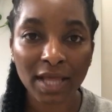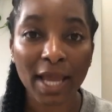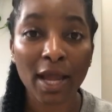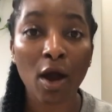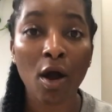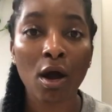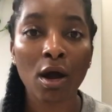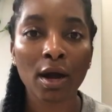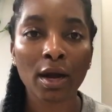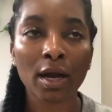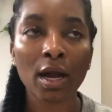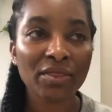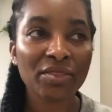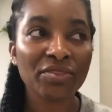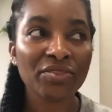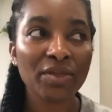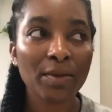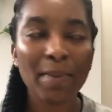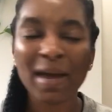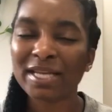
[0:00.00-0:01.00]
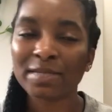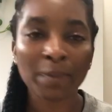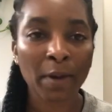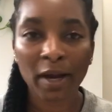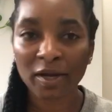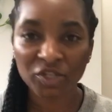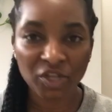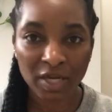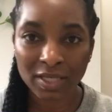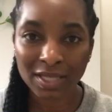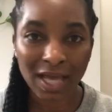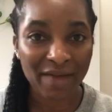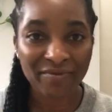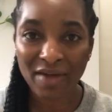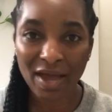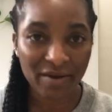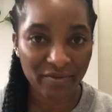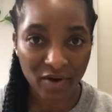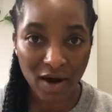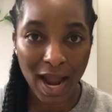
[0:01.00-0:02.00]
They are the best pair of jeans I've
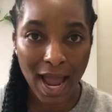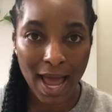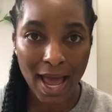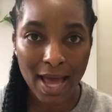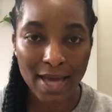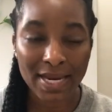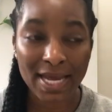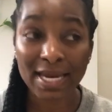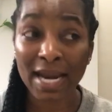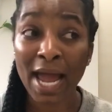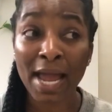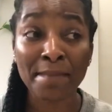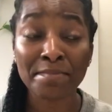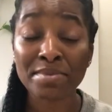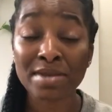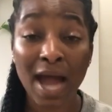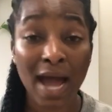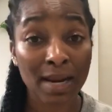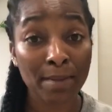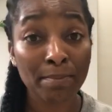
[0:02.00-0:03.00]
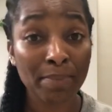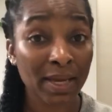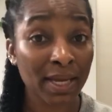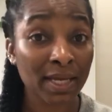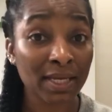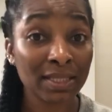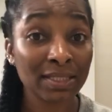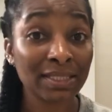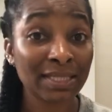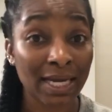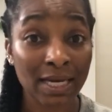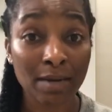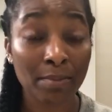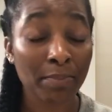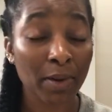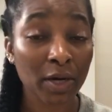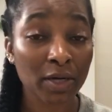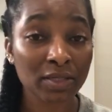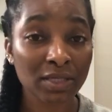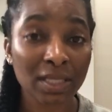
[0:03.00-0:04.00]
ever had, and I am not a big denim
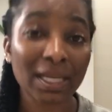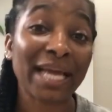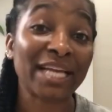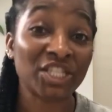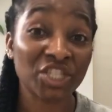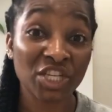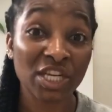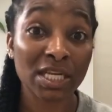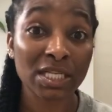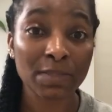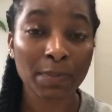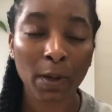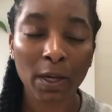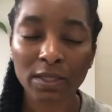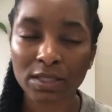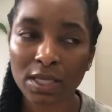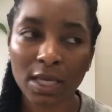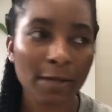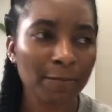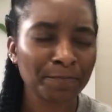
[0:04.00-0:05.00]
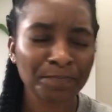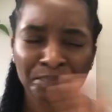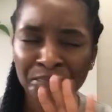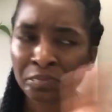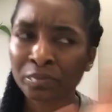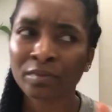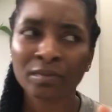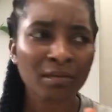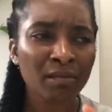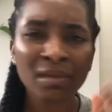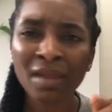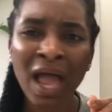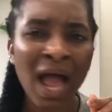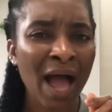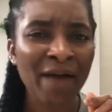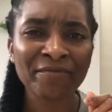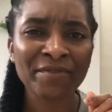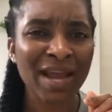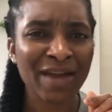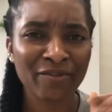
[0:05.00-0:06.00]
person, like jeans person.
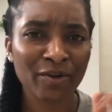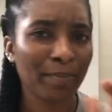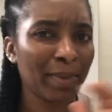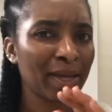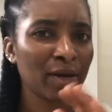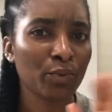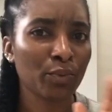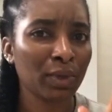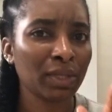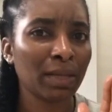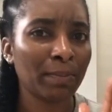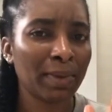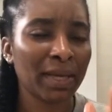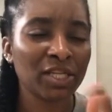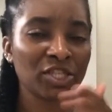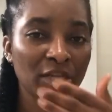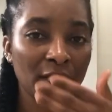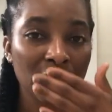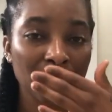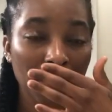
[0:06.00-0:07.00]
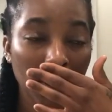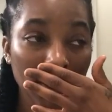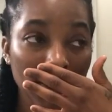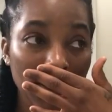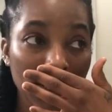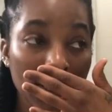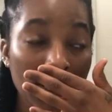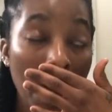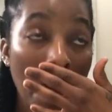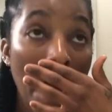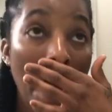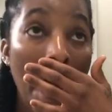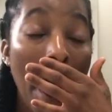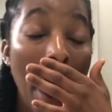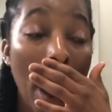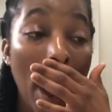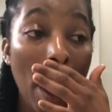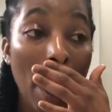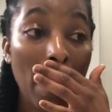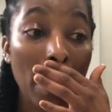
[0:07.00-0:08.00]
I've never been a really big jeans person,
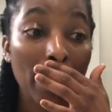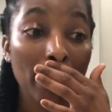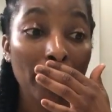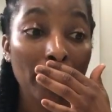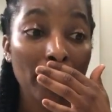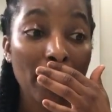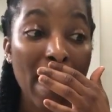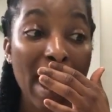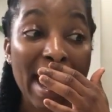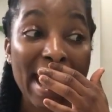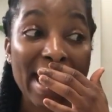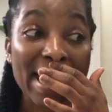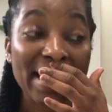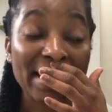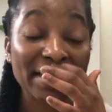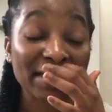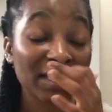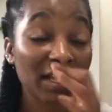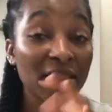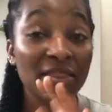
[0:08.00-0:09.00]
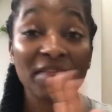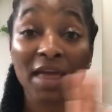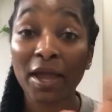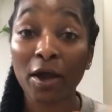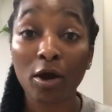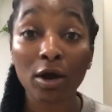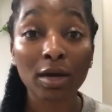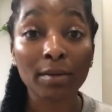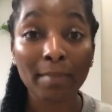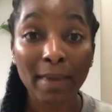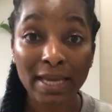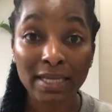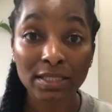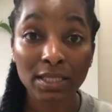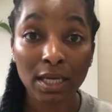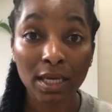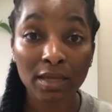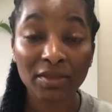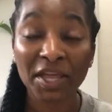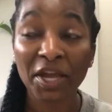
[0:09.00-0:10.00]
and they are
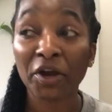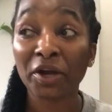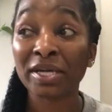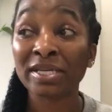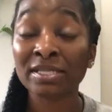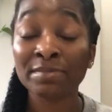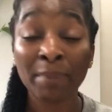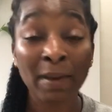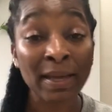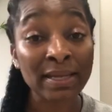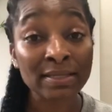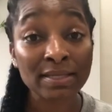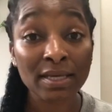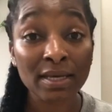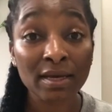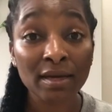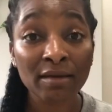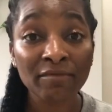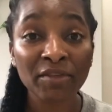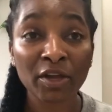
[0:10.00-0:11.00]
amazing. They're expensive.